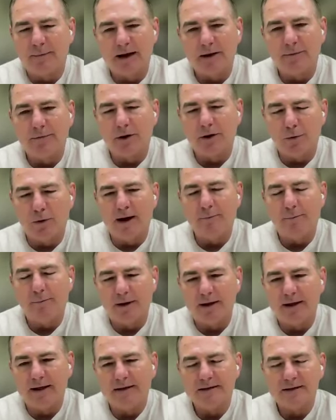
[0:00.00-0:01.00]
you know, making the
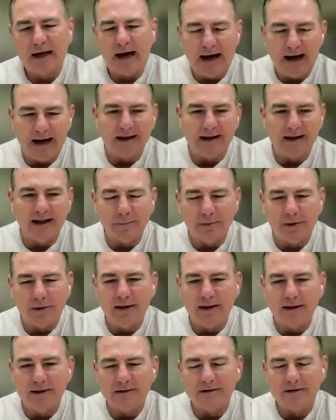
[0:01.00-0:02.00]
great plays, the
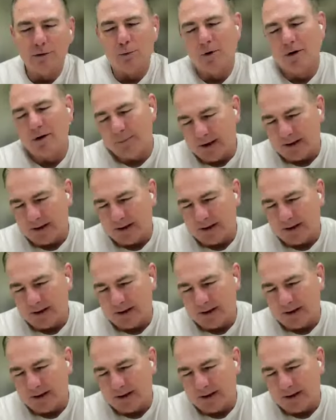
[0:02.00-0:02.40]
highlight plays.